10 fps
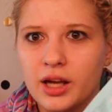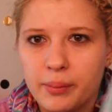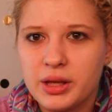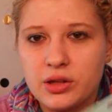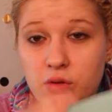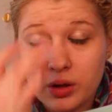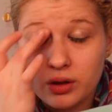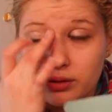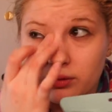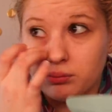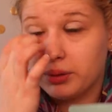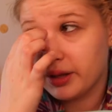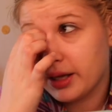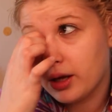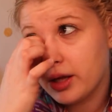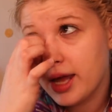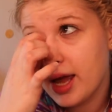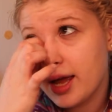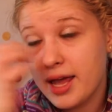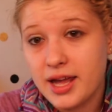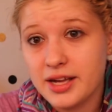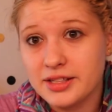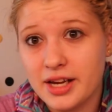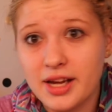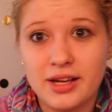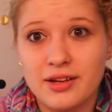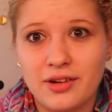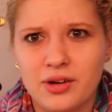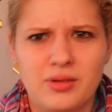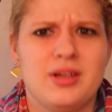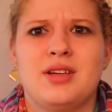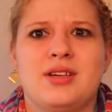I mean, you can be like, yeah, AHA, you know.